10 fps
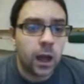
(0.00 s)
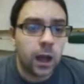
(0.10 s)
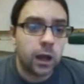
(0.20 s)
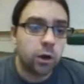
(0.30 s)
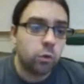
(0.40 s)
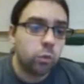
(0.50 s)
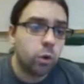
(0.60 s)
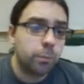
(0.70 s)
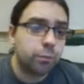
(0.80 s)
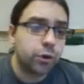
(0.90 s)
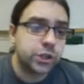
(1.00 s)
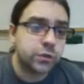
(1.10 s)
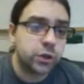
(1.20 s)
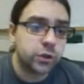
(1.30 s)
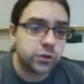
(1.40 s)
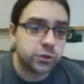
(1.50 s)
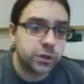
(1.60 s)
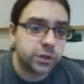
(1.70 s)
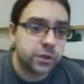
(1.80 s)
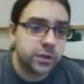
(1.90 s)
Uh, one, pressure and
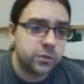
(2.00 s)
concentration.